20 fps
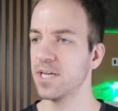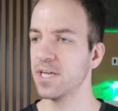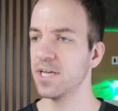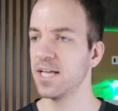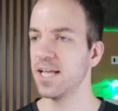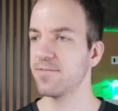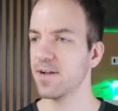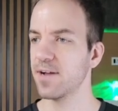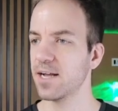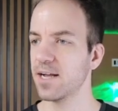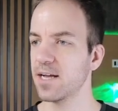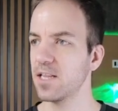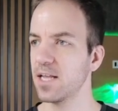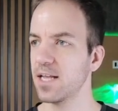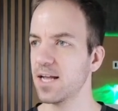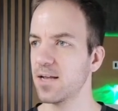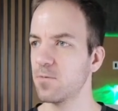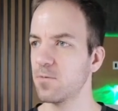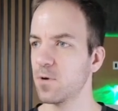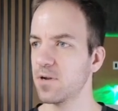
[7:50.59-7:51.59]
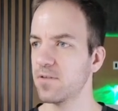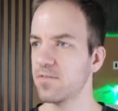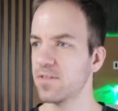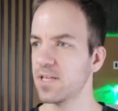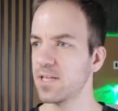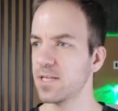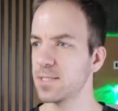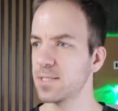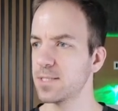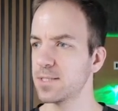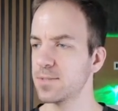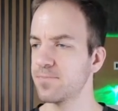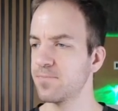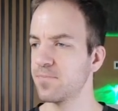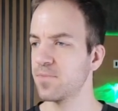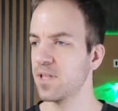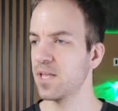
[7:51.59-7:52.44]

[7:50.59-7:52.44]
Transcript: if I click on one of these,